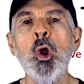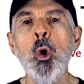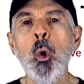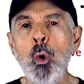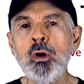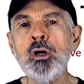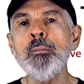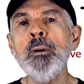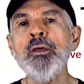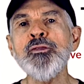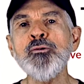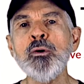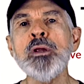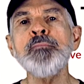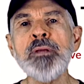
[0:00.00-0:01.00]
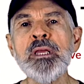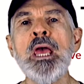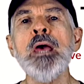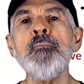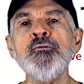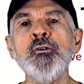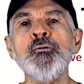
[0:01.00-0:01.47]
Order by 3
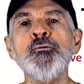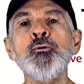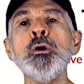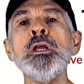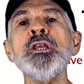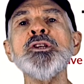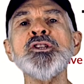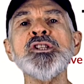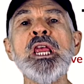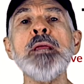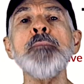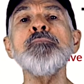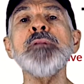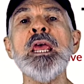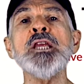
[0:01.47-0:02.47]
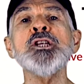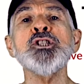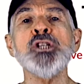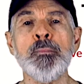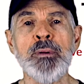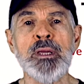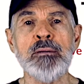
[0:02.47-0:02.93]
p.m. for free same-day
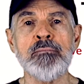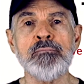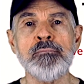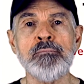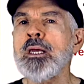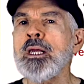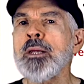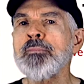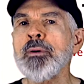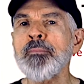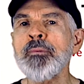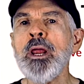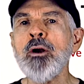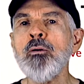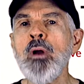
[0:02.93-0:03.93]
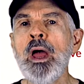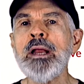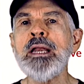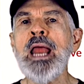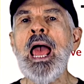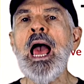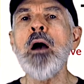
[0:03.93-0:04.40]
shipping. Prepare
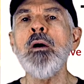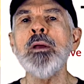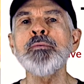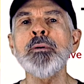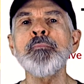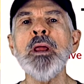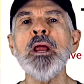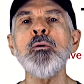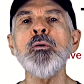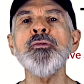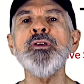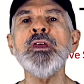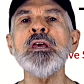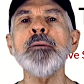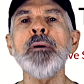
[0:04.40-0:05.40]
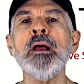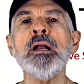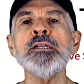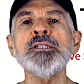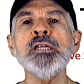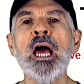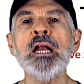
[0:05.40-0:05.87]
right now at
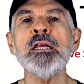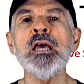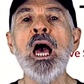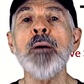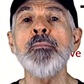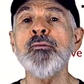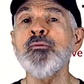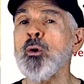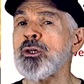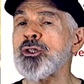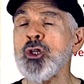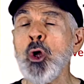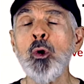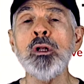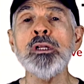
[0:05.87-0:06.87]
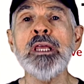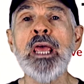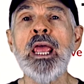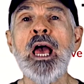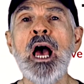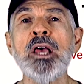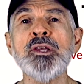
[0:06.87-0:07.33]
preparewiththinkaboutit.com before total
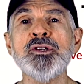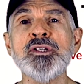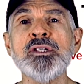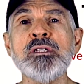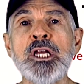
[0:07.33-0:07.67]
chaos